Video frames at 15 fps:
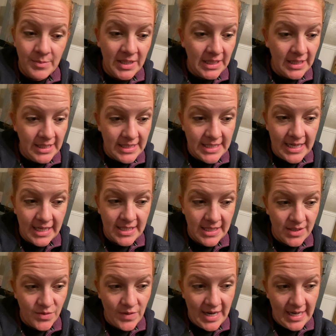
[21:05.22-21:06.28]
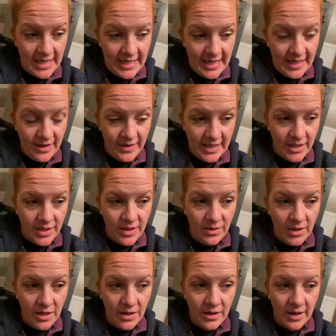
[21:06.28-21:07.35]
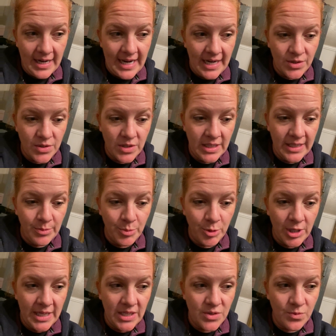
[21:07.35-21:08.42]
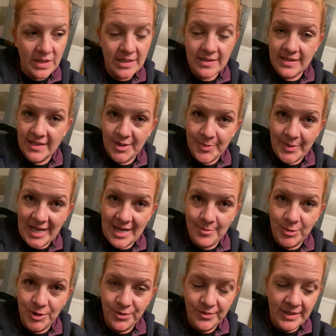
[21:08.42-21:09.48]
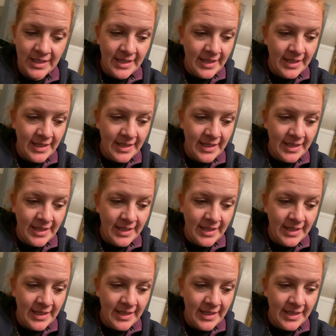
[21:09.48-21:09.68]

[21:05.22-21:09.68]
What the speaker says: Midland, Texas right now that no longer actually preach what is in the Bible.